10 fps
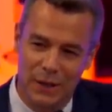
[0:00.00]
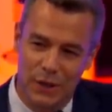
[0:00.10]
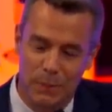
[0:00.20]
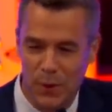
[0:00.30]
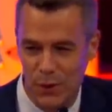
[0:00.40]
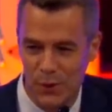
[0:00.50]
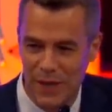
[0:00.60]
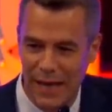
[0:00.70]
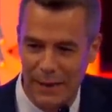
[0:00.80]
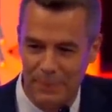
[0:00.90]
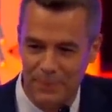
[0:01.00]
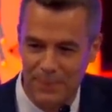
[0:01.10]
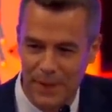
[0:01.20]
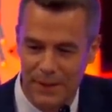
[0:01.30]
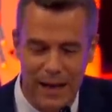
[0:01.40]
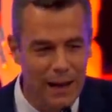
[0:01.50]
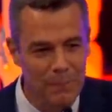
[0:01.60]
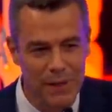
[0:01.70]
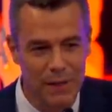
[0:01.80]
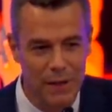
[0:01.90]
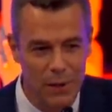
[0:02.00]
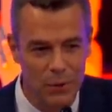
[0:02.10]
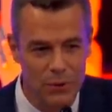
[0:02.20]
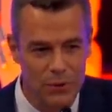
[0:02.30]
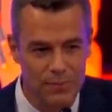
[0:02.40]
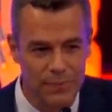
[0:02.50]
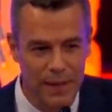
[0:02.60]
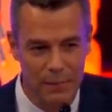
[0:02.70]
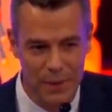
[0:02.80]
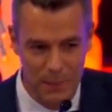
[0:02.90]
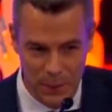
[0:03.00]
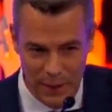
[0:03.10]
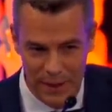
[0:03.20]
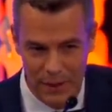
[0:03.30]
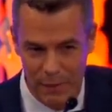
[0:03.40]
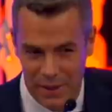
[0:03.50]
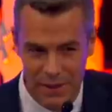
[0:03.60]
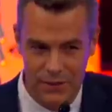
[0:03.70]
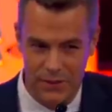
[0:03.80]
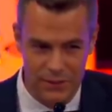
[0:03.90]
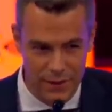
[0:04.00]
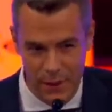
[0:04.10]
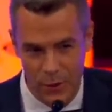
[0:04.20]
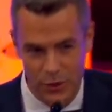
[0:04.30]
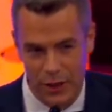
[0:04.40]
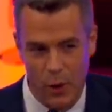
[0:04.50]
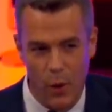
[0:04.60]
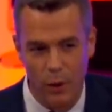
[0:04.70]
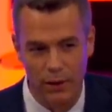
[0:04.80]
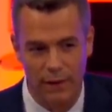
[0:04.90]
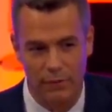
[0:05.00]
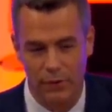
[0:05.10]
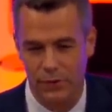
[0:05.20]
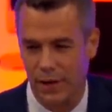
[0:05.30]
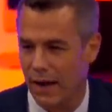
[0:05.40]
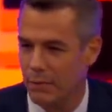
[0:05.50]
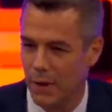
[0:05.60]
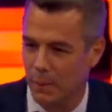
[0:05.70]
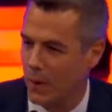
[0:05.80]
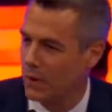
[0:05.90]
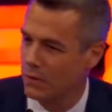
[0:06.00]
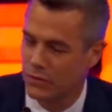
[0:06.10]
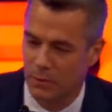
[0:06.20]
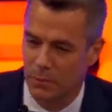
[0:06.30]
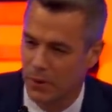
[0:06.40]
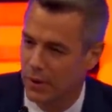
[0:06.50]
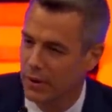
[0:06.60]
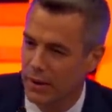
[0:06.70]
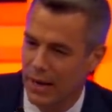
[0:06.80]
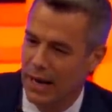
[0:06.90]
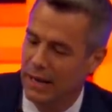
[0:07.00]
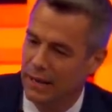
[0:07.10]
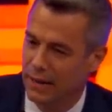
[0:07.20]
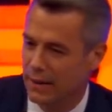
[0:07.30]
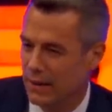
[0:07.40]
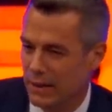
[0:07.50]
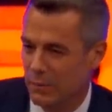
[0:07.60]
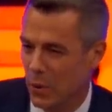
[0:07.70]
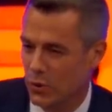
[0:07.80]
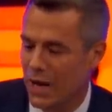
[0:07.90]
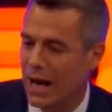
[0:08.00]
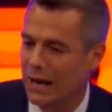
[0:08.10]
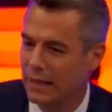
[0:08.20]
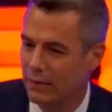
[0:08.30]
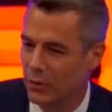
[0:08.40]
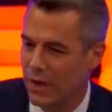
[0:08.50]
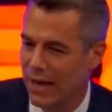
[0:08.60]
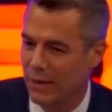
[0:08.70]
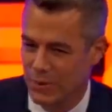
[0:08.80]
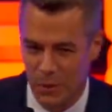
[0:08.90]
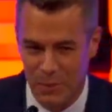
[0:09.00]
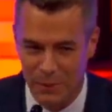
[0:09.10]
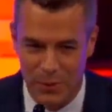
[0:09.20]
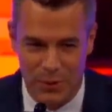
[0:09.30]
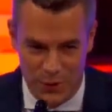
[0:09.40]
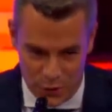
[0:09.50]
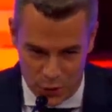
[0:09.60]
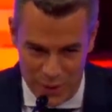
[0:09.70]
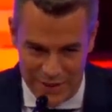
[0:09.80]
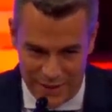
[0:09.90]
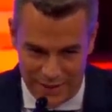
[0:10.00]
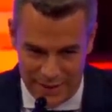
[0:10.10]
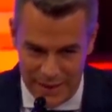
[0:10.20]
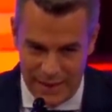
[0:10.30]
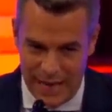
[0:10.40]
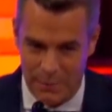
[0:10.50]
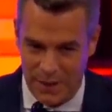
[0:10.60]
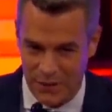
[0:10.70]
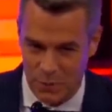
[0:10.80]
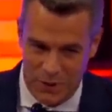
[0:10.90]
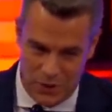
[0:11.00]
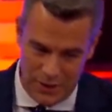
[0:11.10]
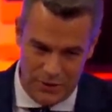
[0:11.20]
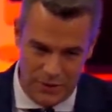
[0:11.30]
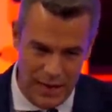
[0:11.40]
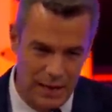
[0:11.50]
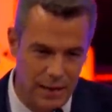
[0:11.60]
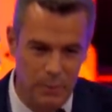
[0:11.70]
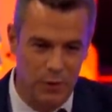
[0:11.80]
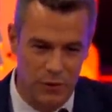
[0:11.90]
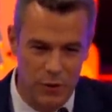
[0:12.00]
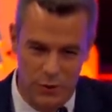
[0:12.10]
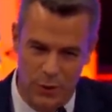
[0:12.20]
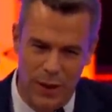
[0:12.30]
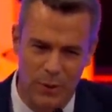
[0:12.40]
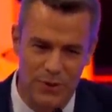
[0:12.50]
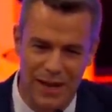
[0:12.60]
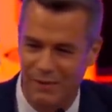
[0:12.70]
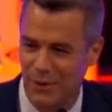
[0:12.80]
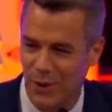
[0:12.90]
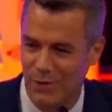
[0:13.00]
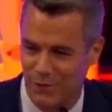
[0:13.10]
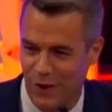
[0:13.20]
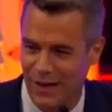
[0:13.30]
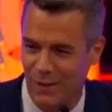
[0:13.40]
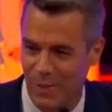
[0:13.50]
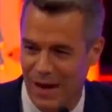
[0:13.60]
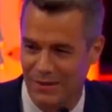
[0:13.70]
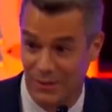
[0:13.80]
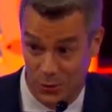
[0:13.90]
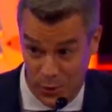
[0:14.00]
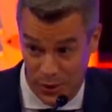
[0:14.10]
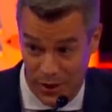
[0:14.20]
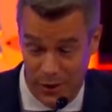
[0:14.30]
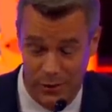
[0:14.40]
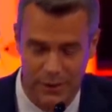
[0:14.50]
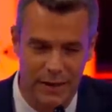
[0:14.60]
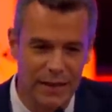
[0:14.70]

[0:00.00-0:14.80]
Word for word: The Purdue game. Now, I've been a coach I've been a player, I've been an assistant coach at all levels, and I've been a part of some of the, I think, most high level games. I remember the Sweet 16 game against Michigan State a number of years ago. That was a heavyweight fight in Madison Square Garden.